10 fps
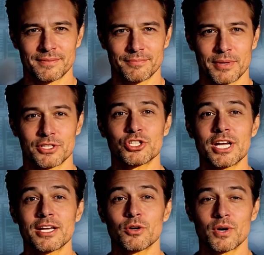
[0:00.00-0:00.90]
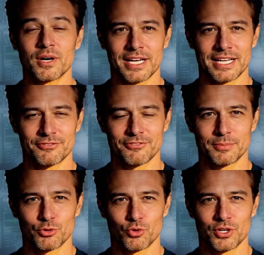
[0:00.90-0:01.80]
but January and
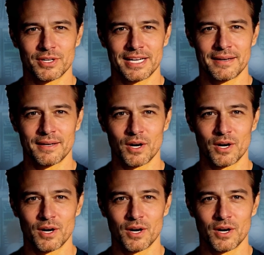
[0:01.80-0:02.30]
February